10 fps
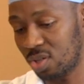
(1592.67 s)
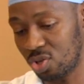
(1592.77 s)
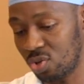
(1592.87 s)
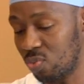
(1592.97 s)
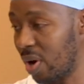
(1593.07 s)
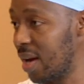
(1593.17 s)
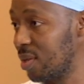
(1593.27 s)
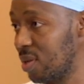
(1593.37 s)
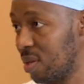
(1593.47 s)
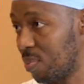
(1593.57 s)
just right
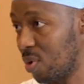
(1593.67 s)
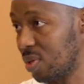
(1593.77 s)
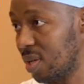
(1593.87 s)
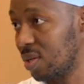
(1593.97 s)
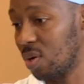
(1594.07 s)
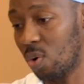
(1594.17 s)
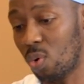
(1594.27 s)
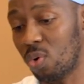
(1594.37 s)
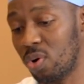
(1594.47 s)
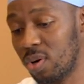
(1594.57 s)
outside the prostate
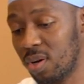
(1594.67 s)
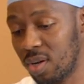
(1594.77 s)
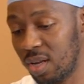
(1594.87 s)
or